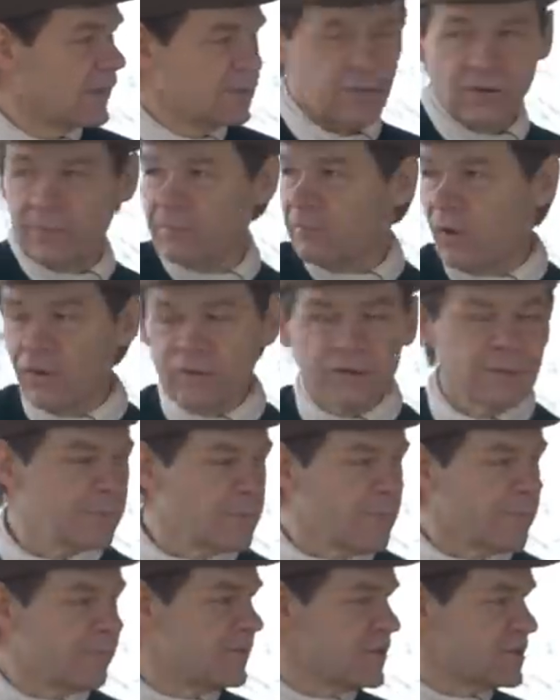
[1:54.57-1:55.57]
And there are
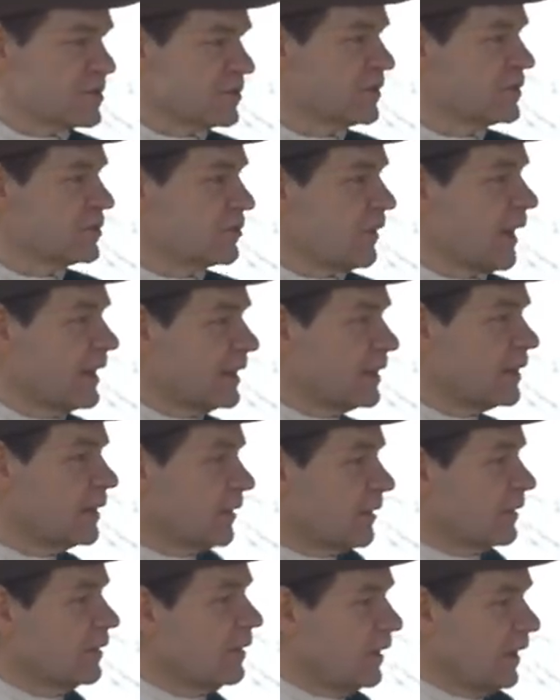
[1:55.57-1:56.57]
multiple fisheries right
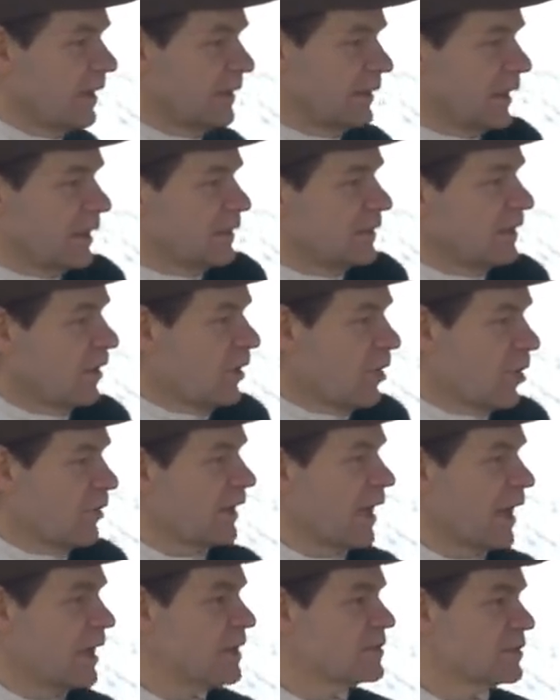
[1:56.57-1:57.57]
here there were, in the
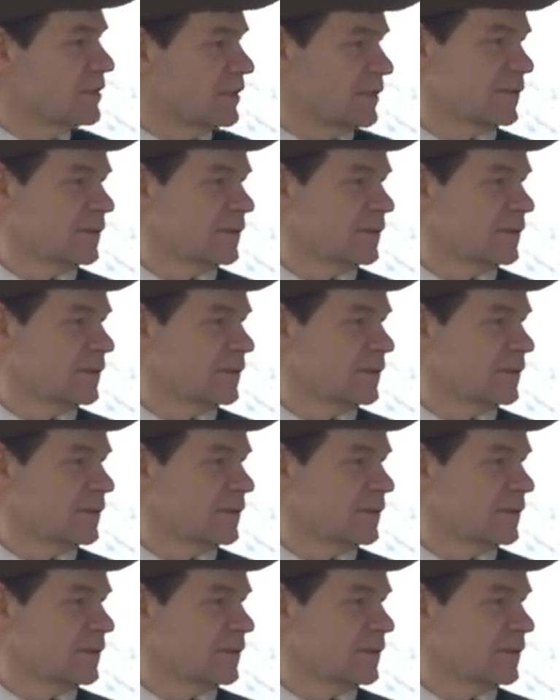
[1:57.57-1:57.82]
location.